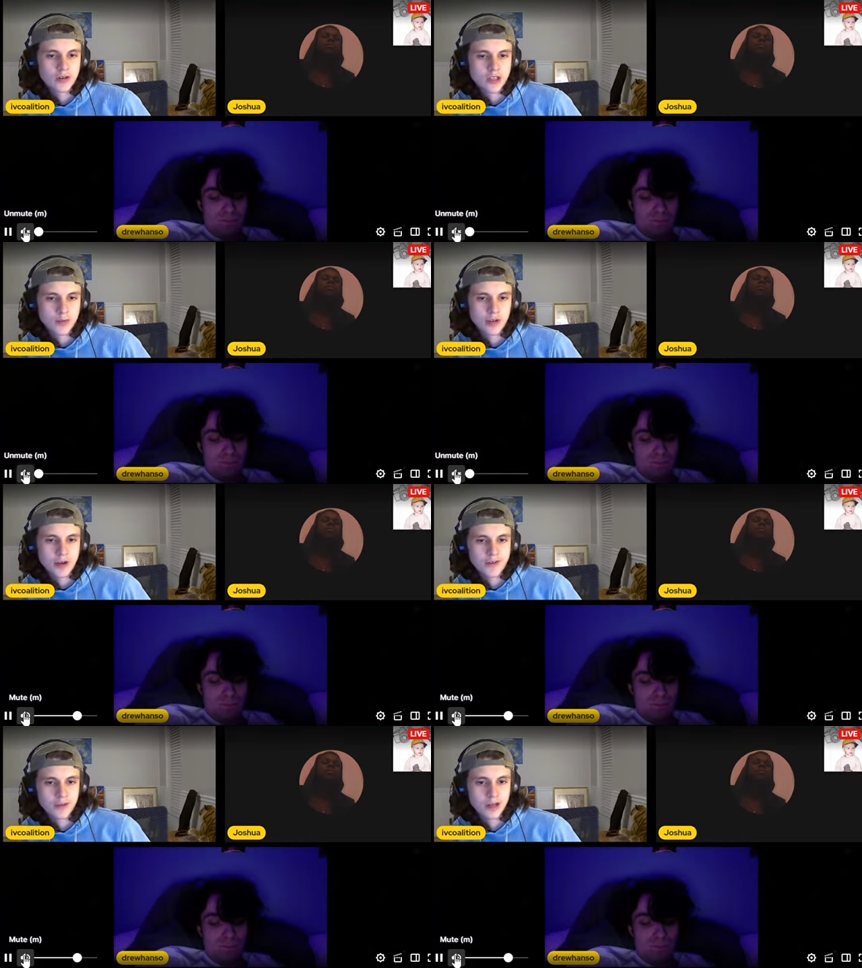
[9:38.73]
Speaker 1: enough
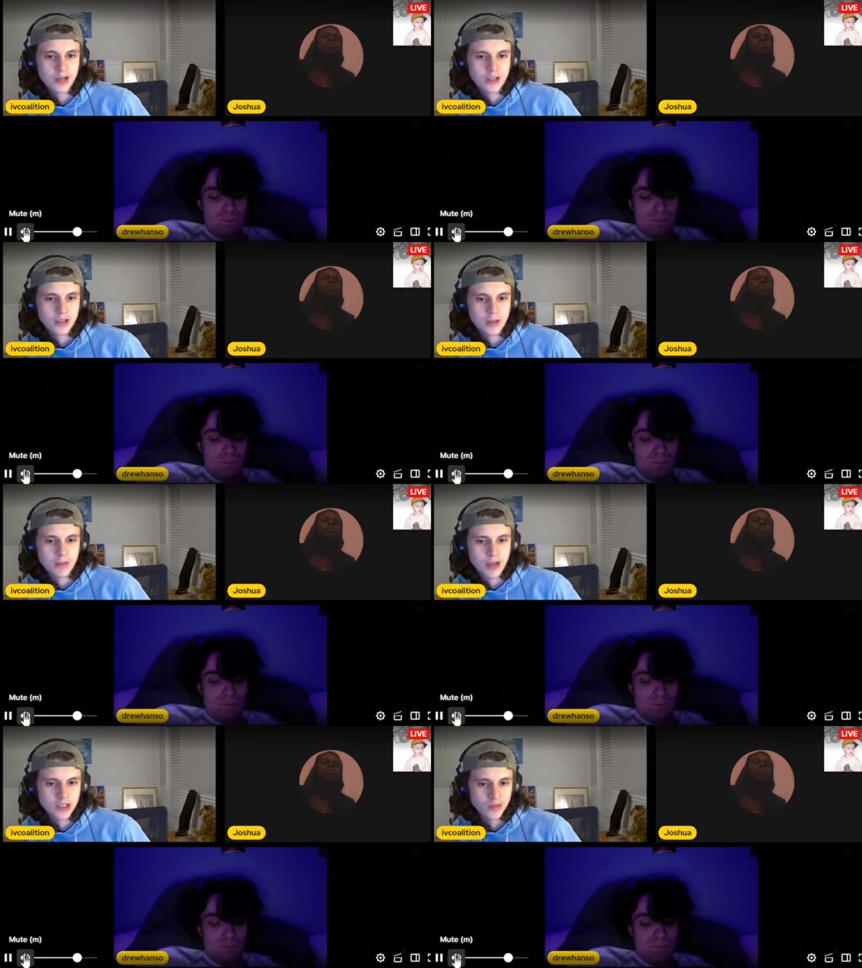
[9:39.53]
where it actually like made
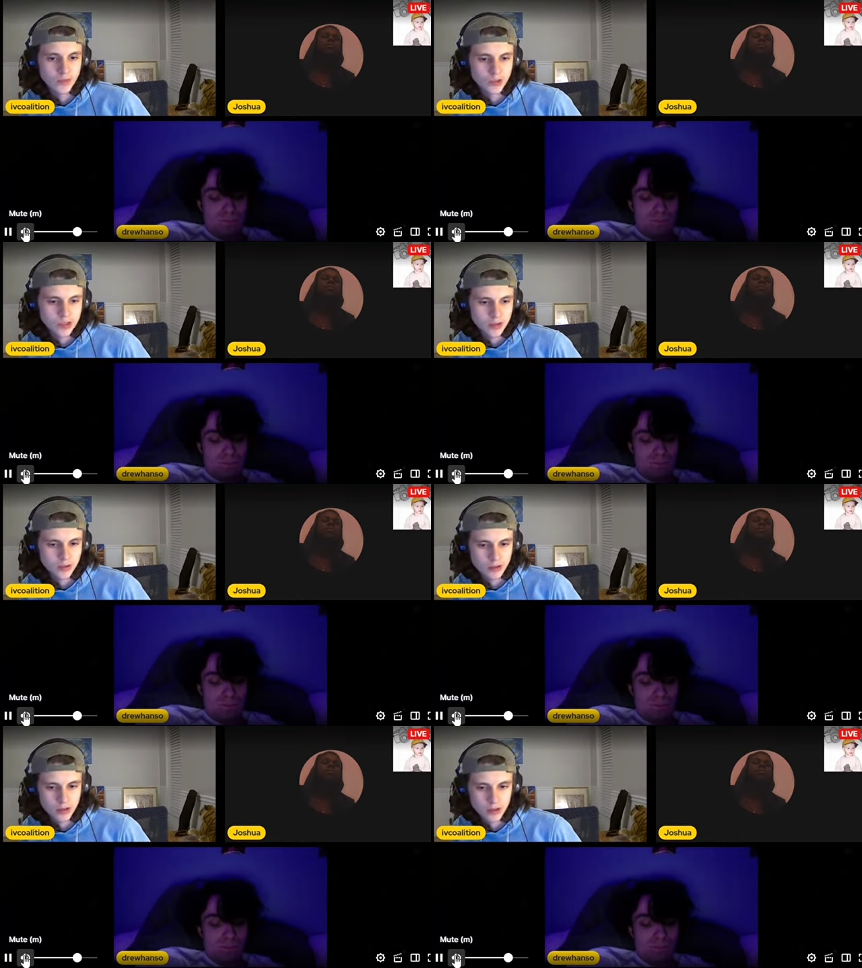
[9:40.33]
his voice sound. This is
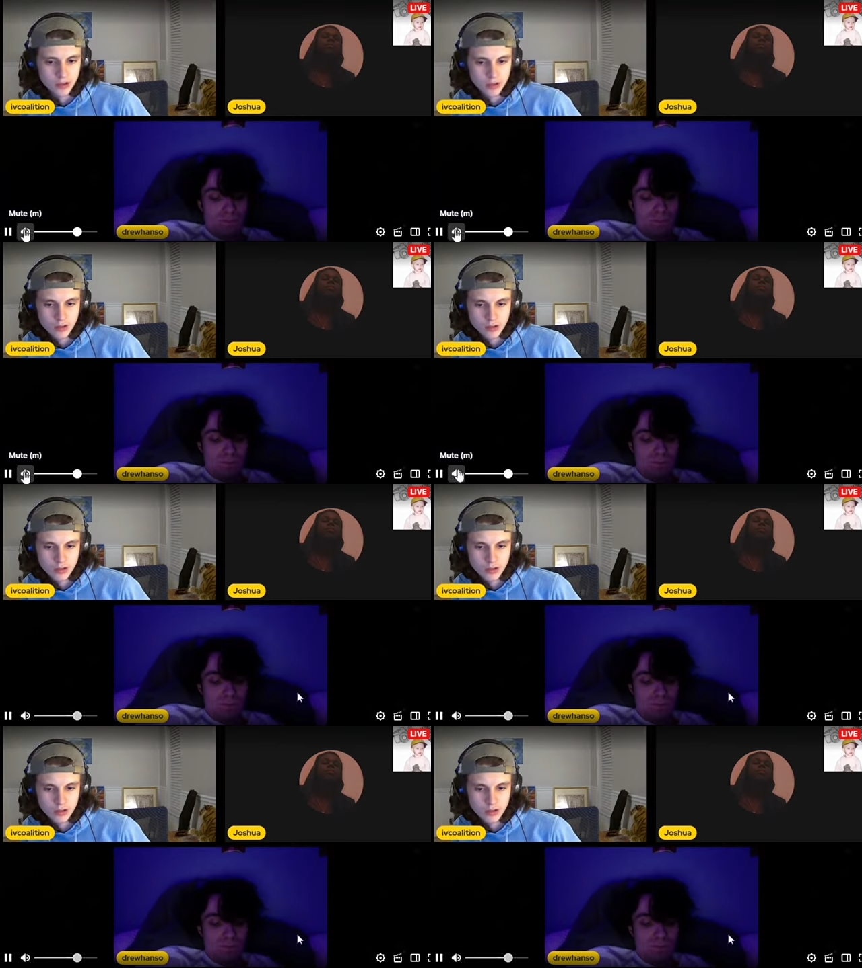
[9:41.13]
Ronnie King.